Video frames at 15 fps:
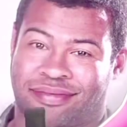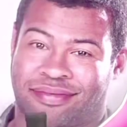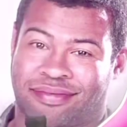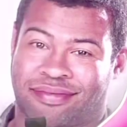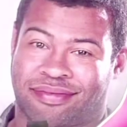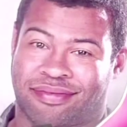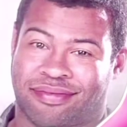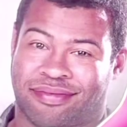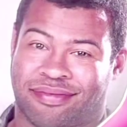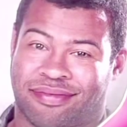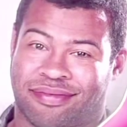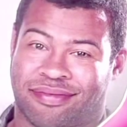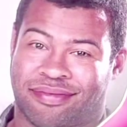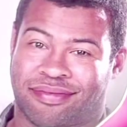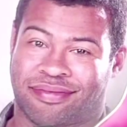
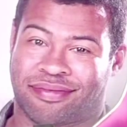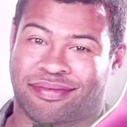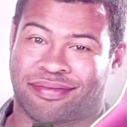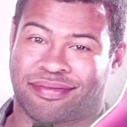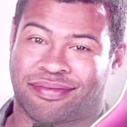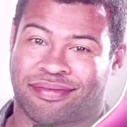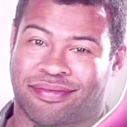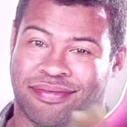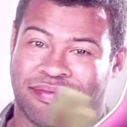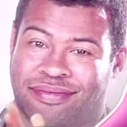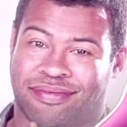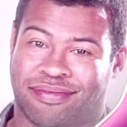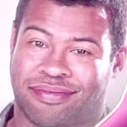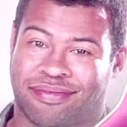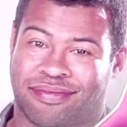
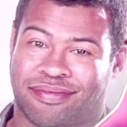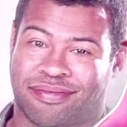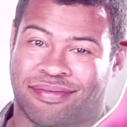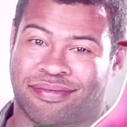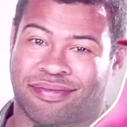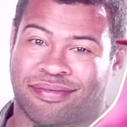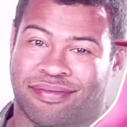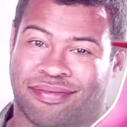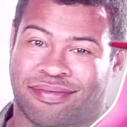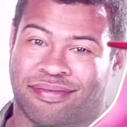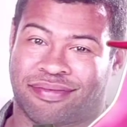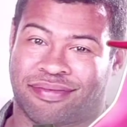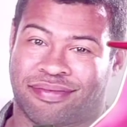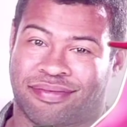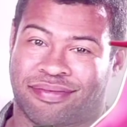
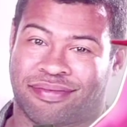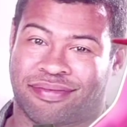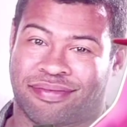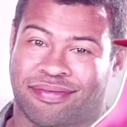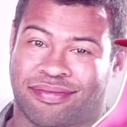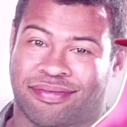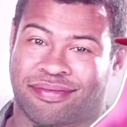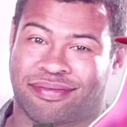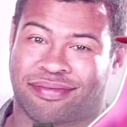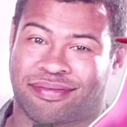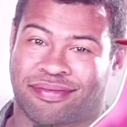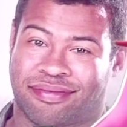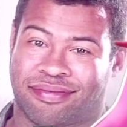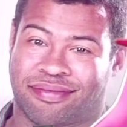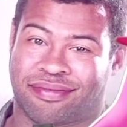
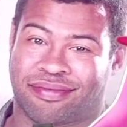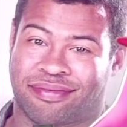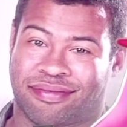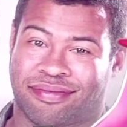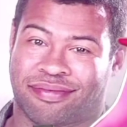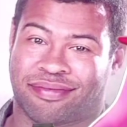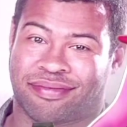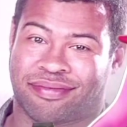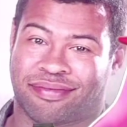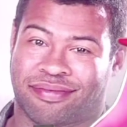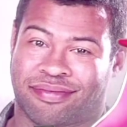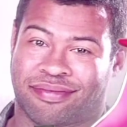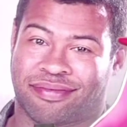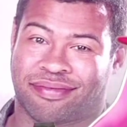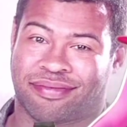
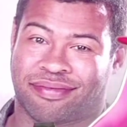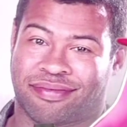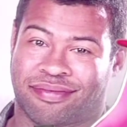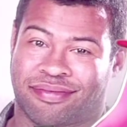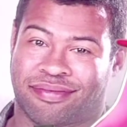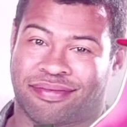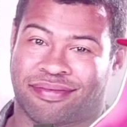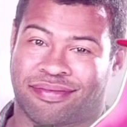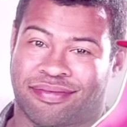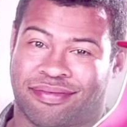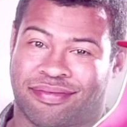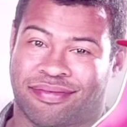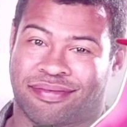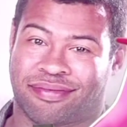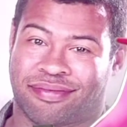
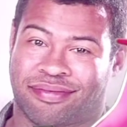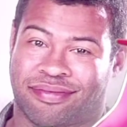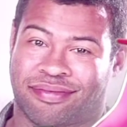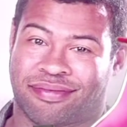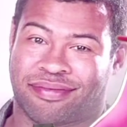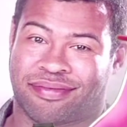[no speech]